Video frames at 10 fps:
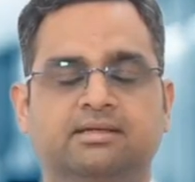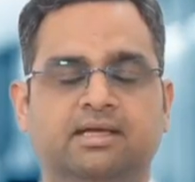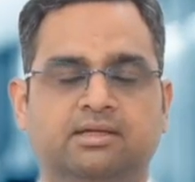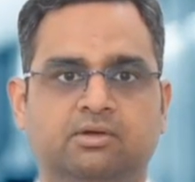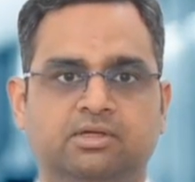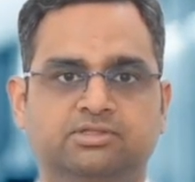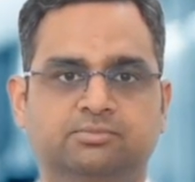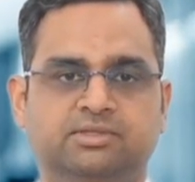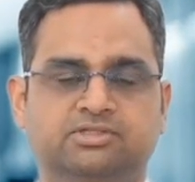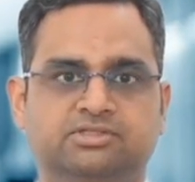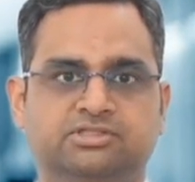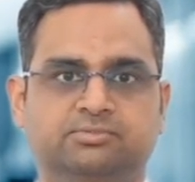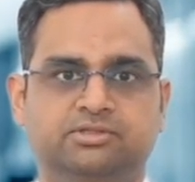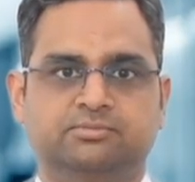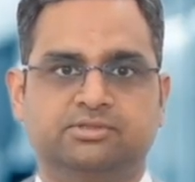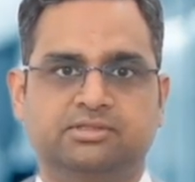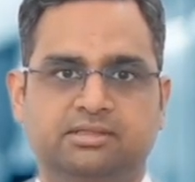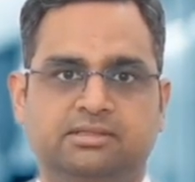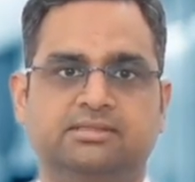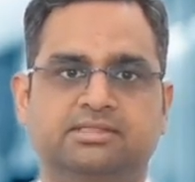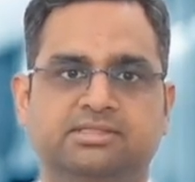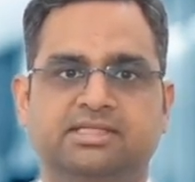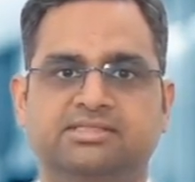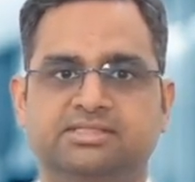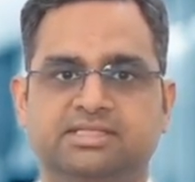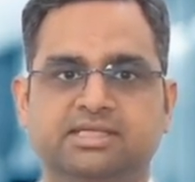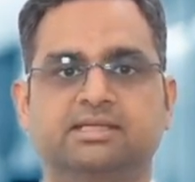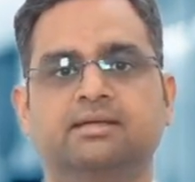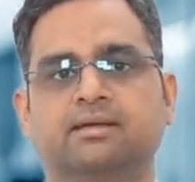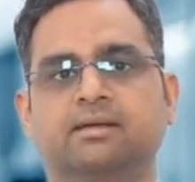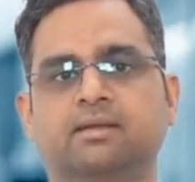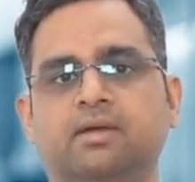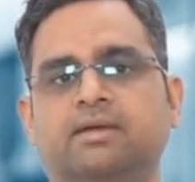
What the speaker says: can cause pressure symptoms such as tingling or